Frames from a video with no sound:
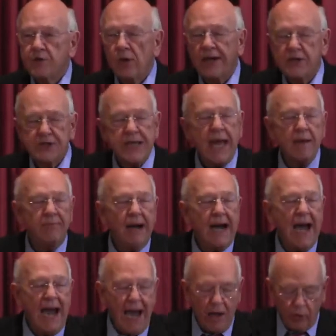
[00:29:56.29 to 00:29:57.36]
so he stayed
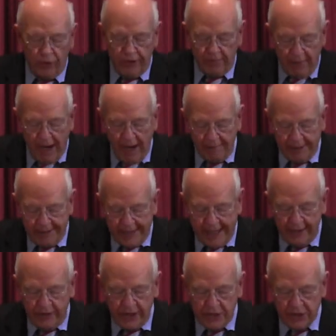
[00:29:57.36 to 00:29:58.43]
behind with the mom and
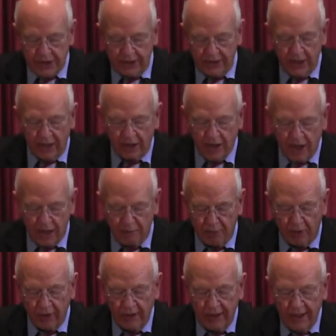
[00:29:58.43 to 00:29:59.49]
dad, just a young
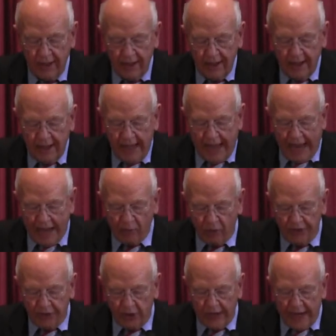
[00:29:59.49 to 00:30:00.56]
couple,
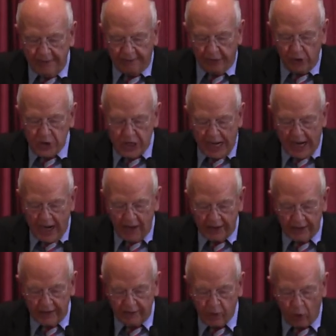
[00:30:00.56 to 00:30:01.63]
and with their infant
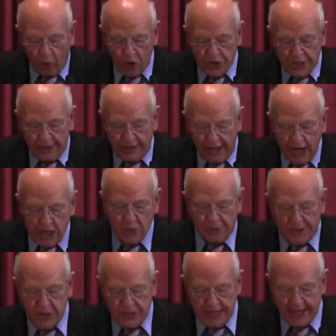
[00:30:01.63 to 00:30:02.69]
child. And of course, and the
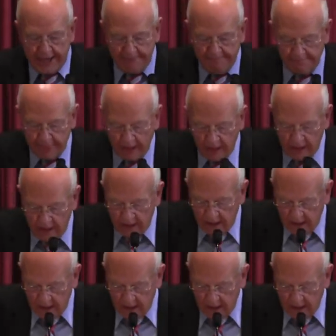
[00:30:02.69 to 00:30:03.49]
husband said,